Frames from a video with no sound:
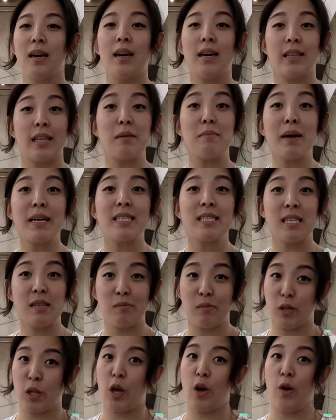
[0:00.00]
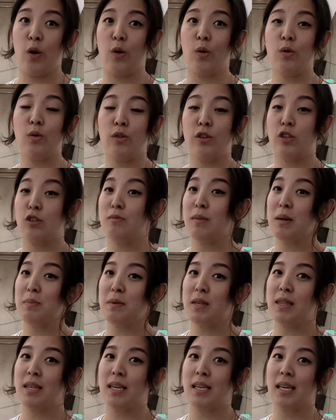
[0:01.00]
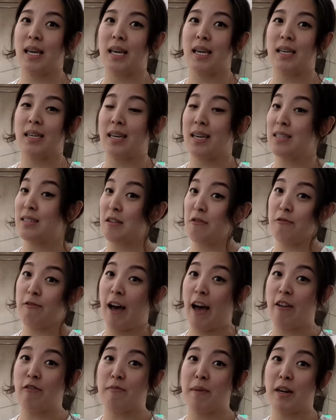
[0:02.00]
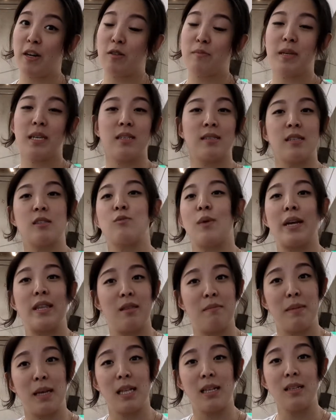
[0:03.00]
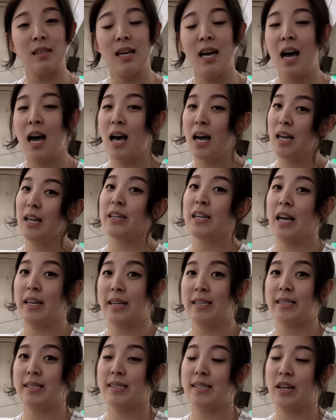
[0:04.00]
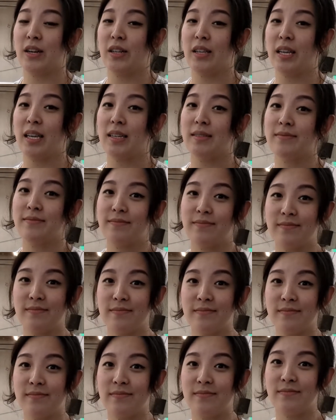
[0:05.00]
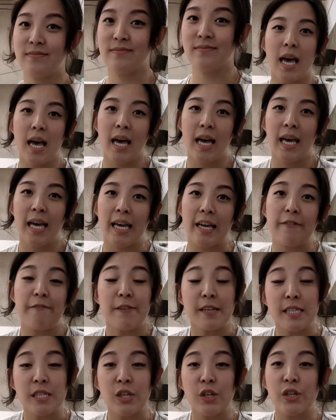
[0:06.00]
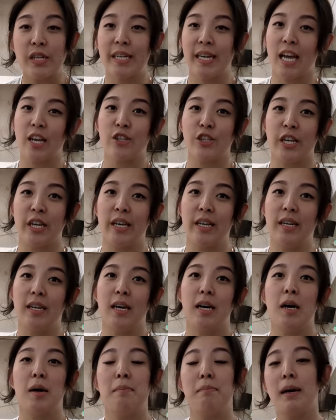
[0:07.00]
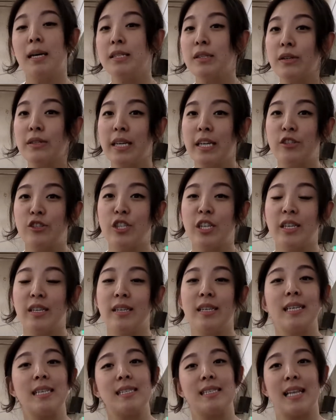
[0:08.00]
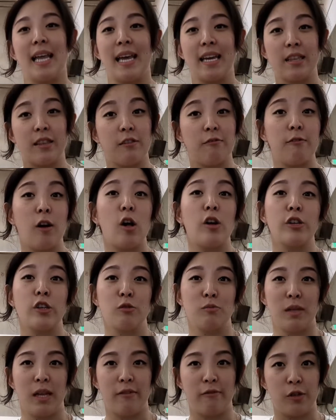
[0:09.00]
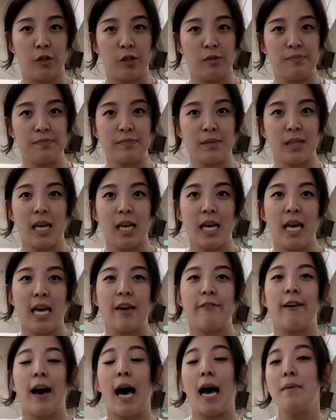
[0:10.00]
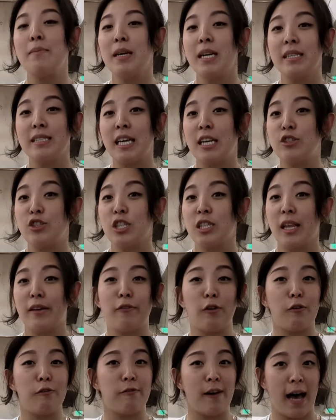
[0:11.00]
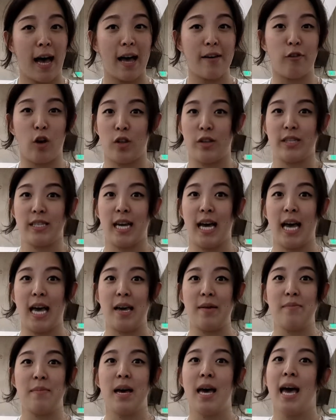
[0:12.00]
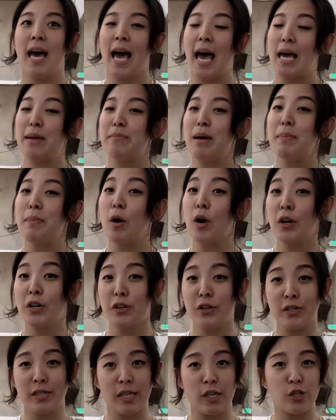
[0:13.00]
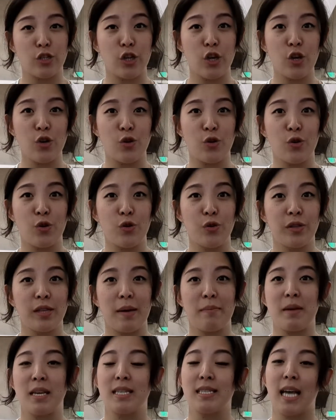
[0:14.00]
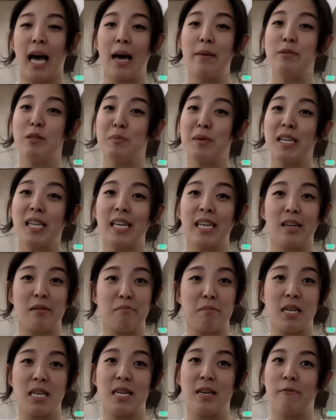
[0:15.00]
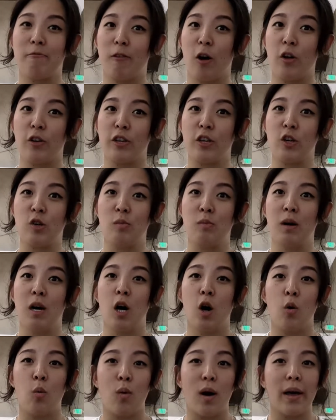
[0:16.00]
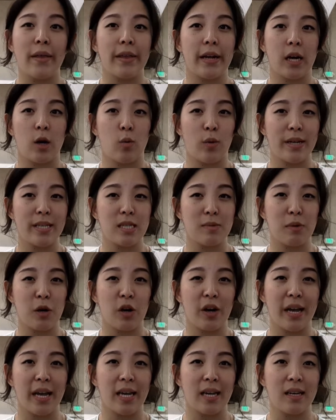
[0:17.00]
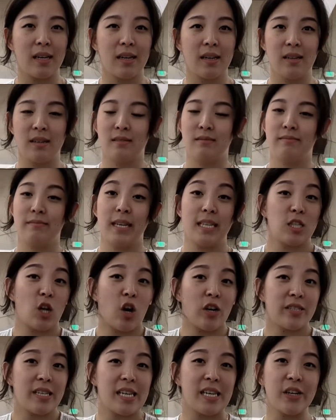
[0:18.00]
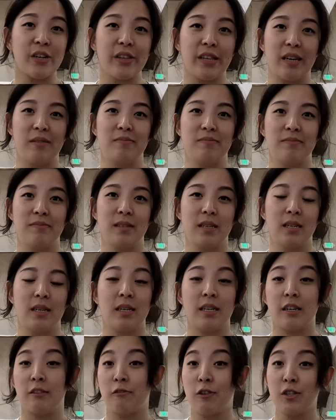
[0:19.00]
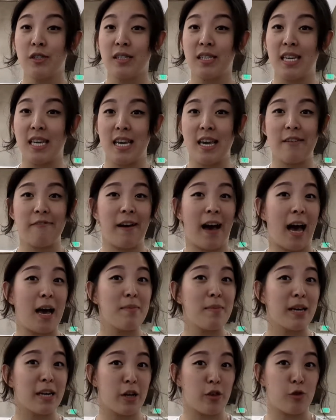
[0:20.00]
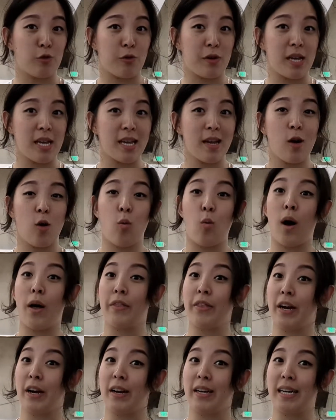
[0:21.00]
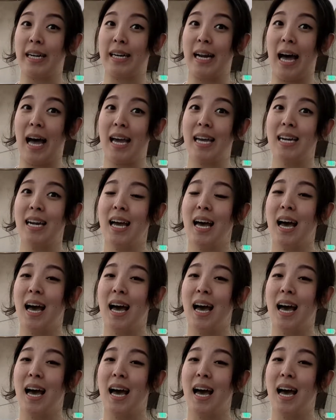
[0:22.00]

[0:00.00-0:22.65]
That might seem low. You might be thinking, isn't 5 better because it's right in the middle? Not necessarily. In physical connection, muscle tension is like the volume level. If I'm at a tension level 5 all the time, and my partner is at a 2, that means I'm speaking at a medium volume while they're whispering. It's hard to hear them. Conversely, if I'm at a 3 while they're at a 9,